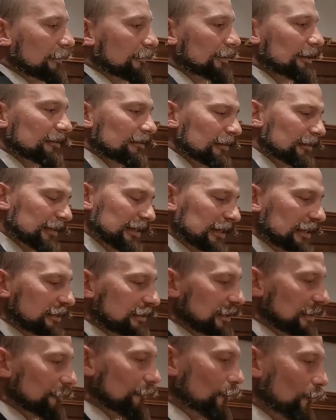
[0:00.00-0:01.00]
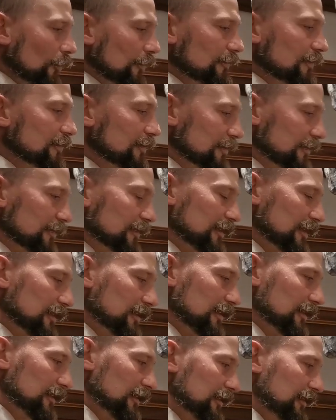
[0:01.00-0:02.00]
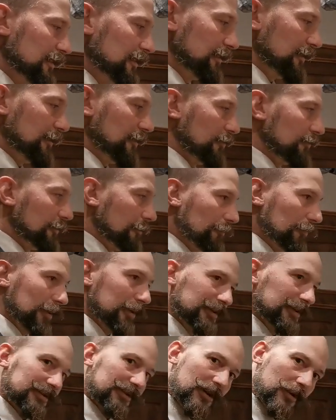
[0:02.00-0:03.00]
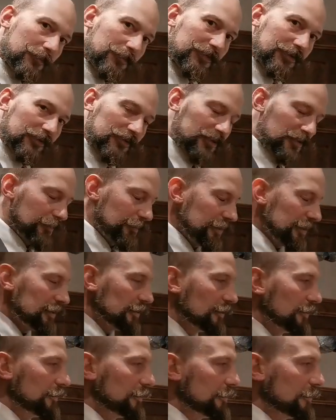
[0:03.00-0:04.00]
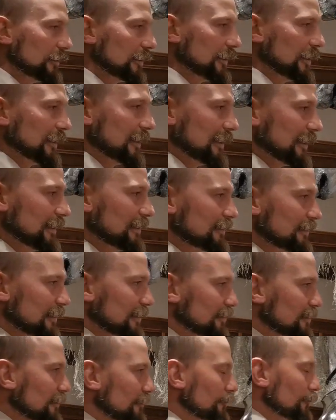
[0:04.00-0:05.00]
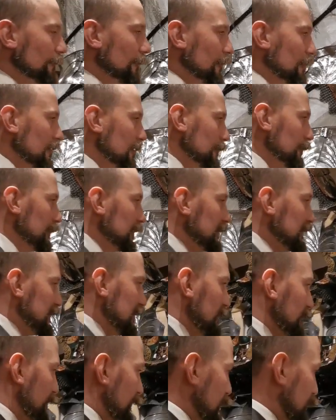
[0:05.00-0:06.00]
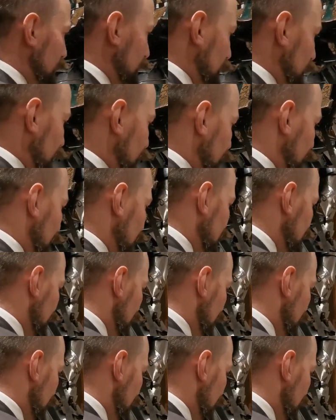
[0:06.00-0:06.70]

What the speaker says: The other thing is that once the blood is up, so to speak, it is actually remarkably difficult when